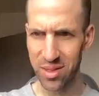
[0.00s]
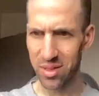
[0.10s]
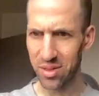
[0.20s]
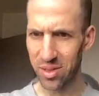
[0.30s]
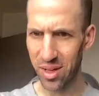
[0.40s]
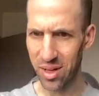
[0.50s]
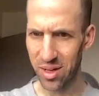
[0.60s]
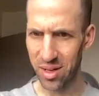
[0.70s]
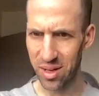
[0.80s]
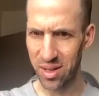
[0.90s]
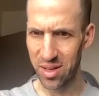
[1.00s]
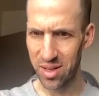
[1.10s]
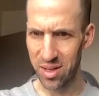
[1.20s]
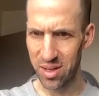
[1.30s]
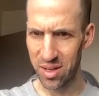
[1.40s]
This looks like
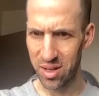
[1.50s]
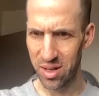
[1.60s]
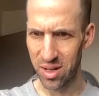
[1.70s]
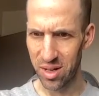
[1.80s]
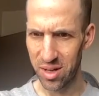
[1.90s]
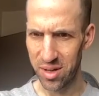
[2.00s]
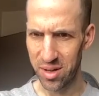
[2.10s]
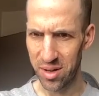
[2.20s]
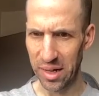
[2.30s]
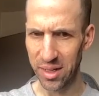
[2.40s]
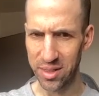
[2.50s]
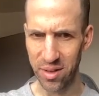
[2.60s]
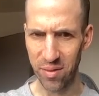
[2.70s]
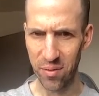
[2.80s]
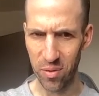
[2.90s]

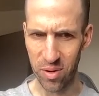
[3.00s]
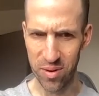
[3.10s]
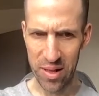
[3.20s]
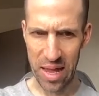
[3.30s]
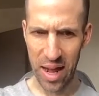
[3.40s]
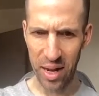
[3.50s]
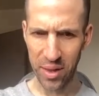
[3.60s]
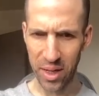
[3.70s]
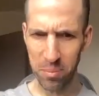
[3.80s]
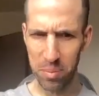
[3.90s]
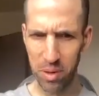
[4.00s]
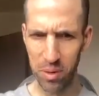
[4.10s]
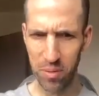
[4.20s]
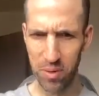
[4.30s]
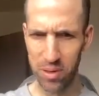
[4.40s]
1974. Uh, I like Bill
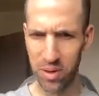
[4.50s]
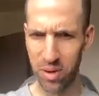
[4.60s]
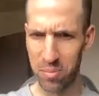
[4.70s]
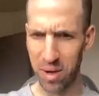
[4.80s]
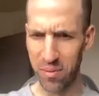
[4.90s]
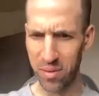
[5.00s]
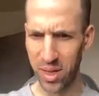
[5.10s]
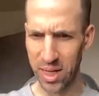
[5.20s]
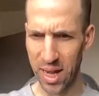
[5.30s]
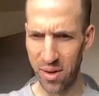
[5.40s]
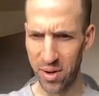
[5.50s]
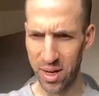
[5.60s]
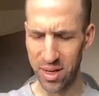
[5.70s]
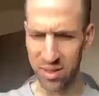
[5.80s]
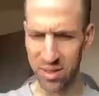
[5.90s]
Griffith's art, but I feel like
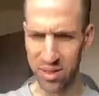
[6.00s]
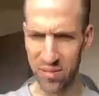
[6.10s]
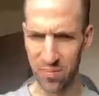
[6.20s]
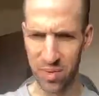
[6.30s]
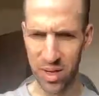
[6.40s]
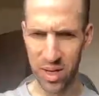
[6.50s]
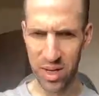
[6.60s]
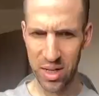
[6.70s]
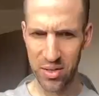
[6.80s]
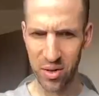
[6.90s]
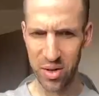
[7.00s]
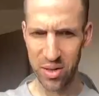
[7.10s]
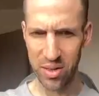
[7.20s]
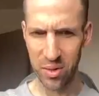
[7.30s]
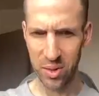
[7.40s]
nowadays his art
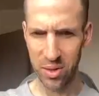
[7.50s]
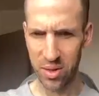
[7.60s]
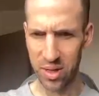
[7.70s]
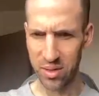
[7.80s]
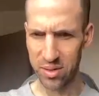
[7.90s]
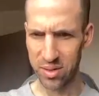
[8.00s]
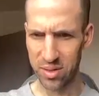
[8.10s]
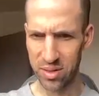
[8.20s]
is a little less.